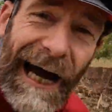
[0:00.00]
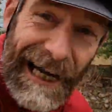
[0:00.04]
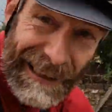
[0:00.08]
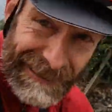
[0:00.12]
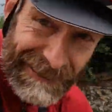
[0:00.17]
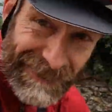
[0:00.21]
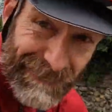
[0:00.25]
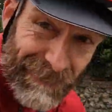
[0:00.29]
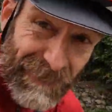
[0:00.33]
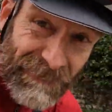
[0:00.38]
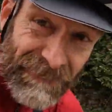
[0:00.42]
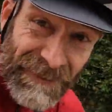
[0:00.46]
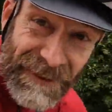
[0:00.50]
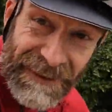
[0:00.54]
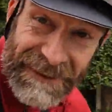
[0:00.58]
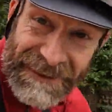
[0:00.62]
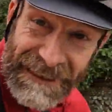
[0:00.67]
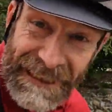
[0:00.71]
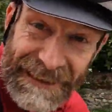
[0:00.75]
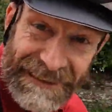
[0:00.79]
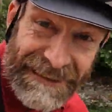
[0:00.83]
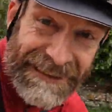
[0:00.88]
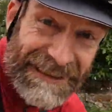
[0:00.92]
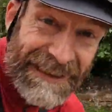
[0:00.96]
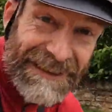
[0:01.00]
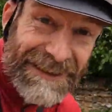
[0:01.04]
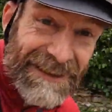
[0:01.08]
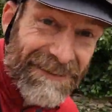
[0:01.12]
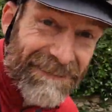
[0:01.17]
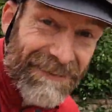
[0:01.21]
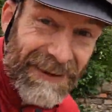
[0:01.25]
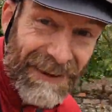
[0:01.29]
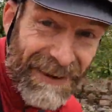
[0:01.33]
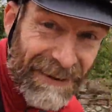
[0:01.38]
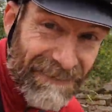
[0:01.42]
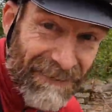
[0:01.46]
Had to reverse that
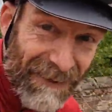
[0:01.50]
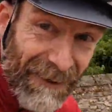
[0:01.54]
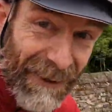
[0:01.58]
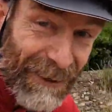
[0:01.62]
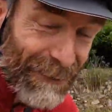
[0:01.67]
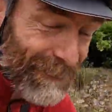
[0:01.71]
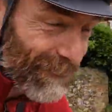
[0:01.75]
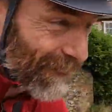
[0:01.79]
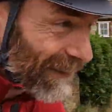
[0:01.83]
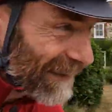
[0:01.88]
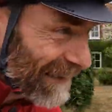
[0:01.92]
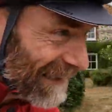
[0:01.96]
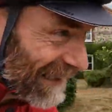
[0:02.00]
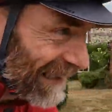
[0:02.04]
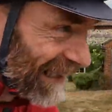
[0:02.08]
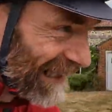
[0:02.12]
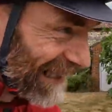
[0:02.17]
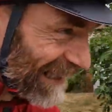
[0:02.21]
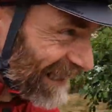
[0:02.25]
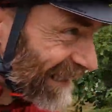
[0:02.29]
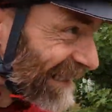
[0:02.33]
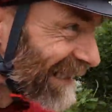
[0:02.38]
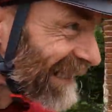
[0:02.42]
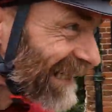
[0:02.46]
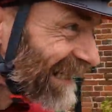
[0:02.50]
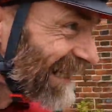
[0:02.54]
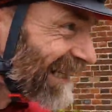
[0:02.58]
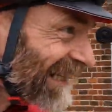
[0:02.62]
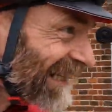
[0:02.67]
decision very quickly.